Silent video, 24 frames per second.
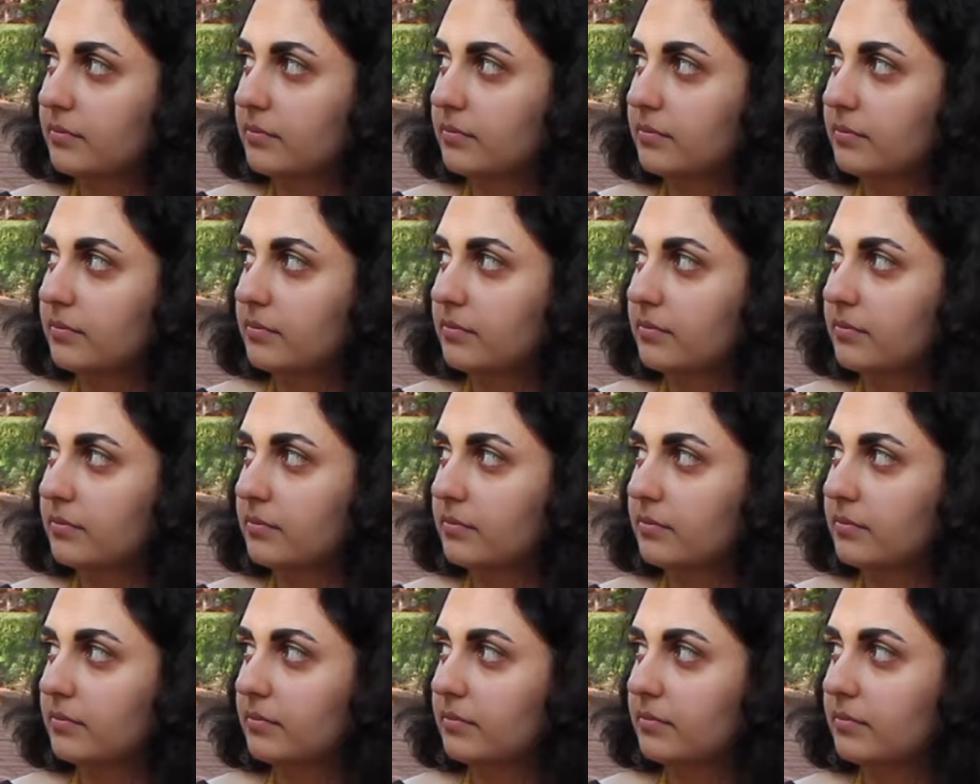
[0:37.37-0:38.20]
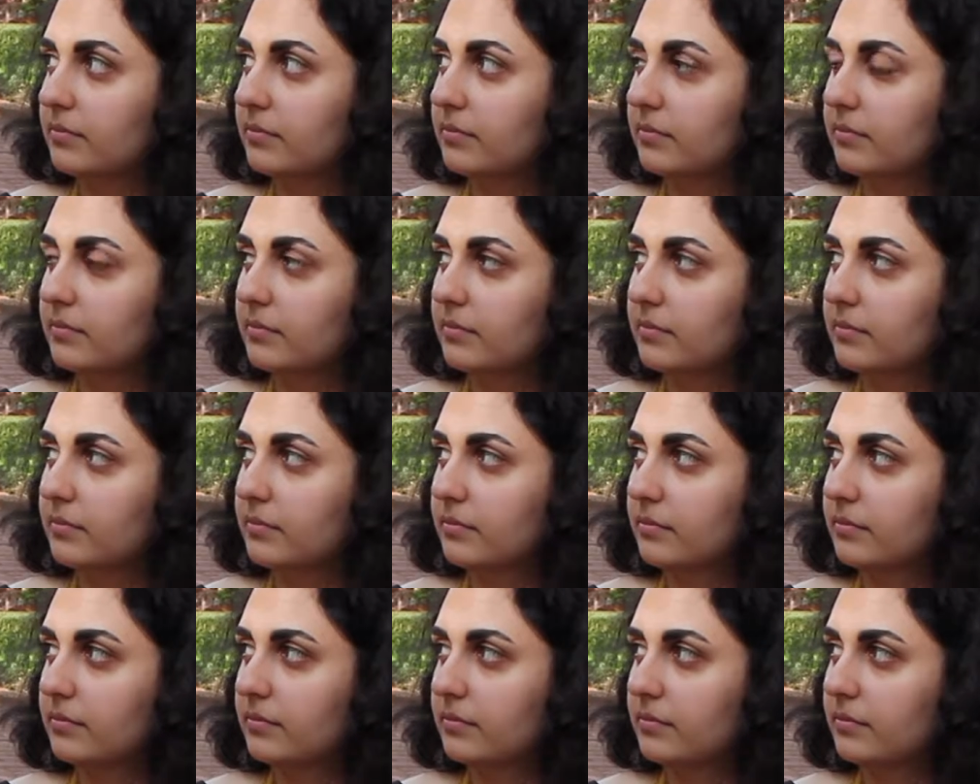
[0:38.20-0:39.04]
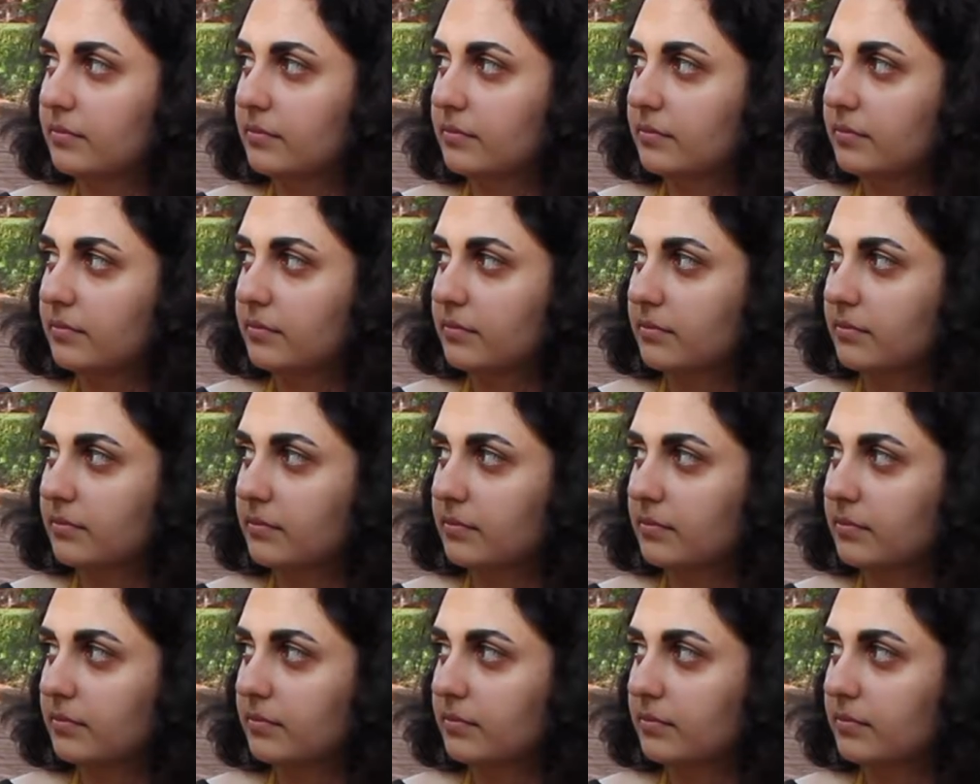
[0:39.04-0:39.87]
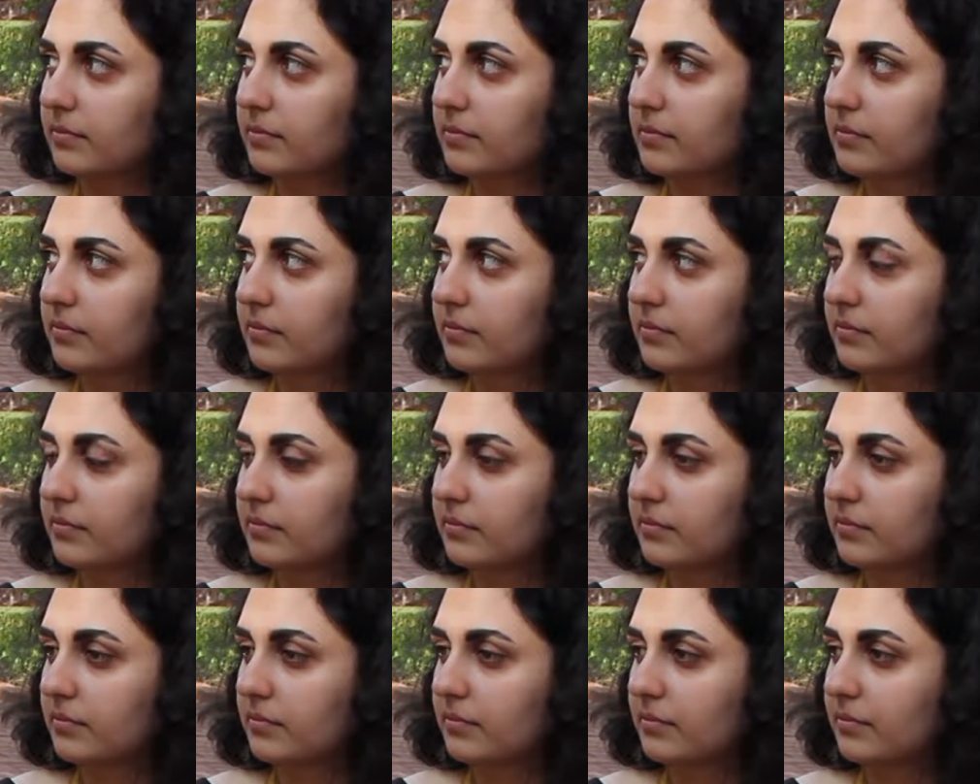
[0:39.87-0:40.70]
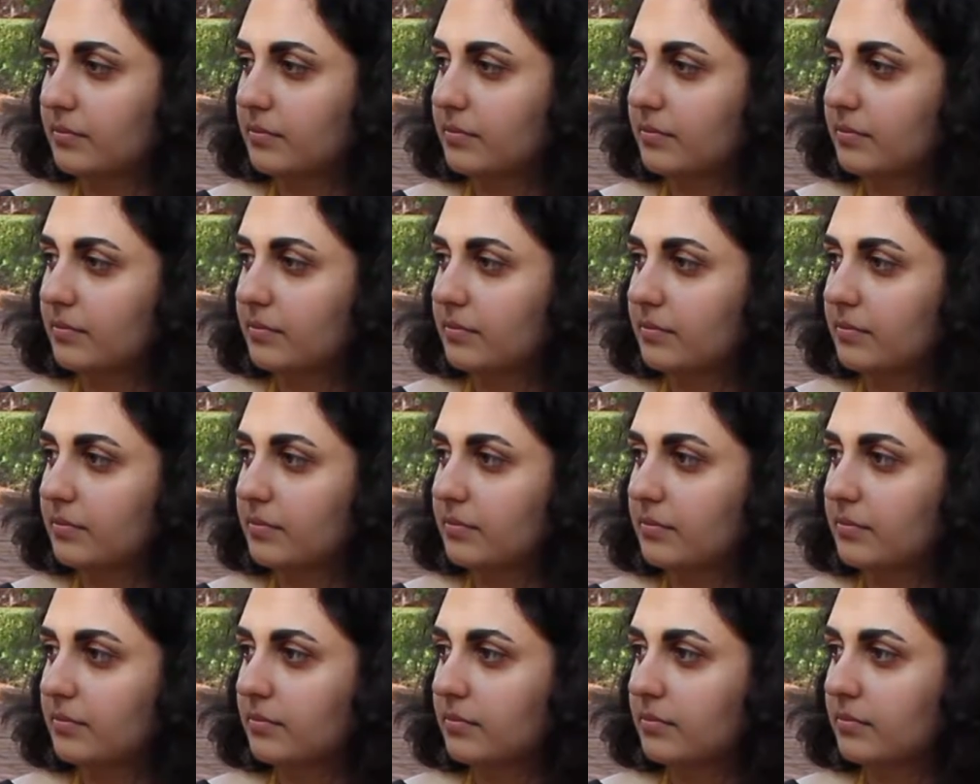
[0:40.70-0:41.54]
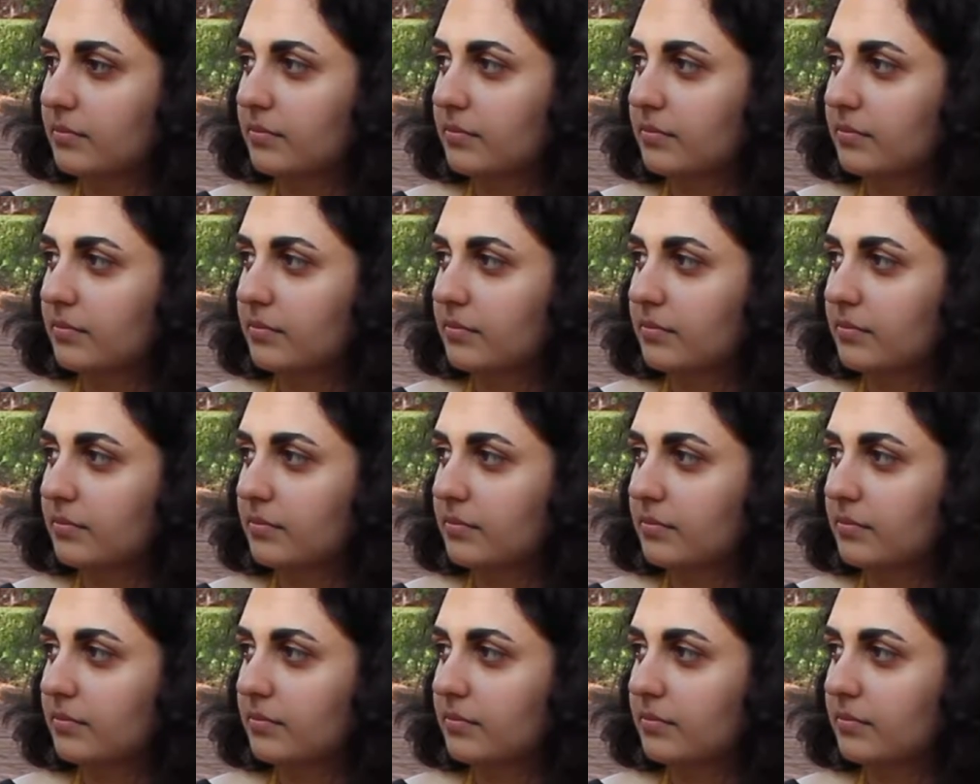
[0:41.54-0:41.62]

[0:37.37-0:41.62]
[no speech]